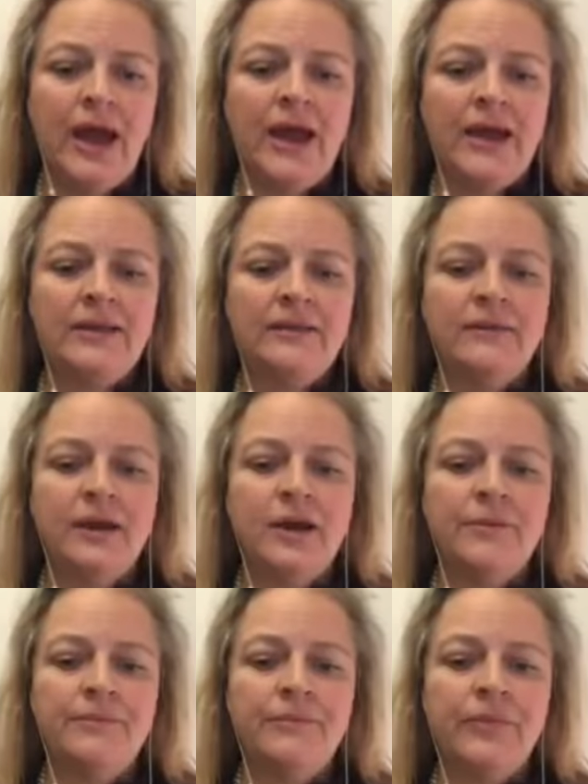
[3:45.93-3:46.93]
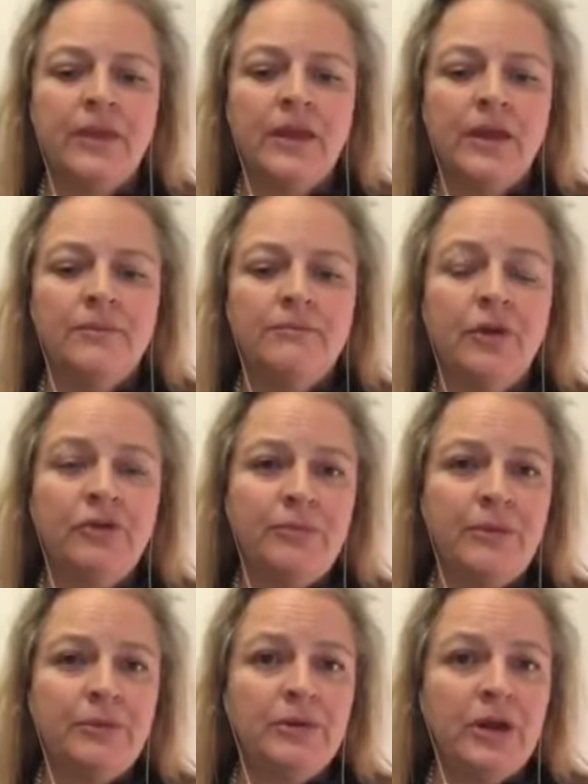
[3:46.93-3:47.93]
And most
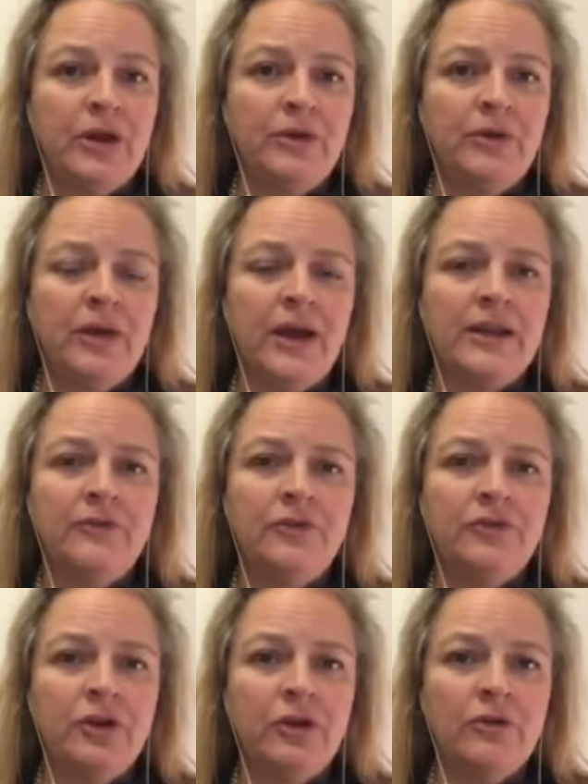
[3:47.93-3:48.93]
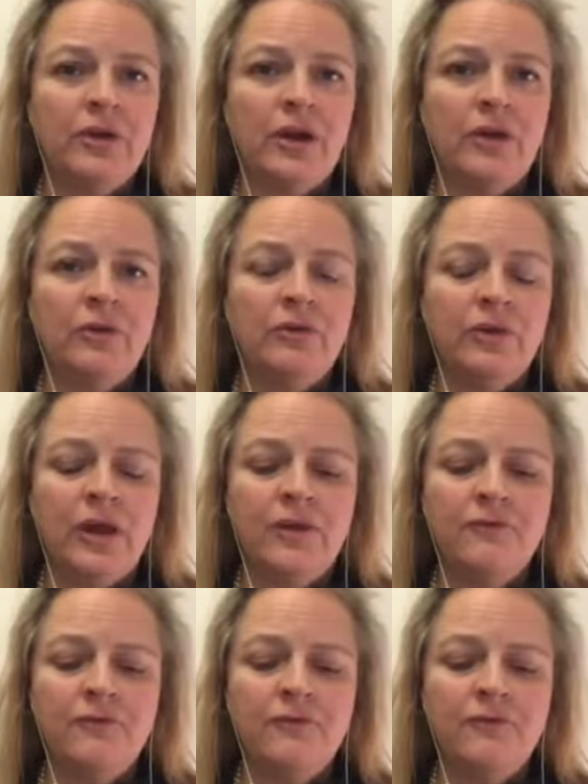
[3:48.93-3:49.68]
people know, and if you don't know,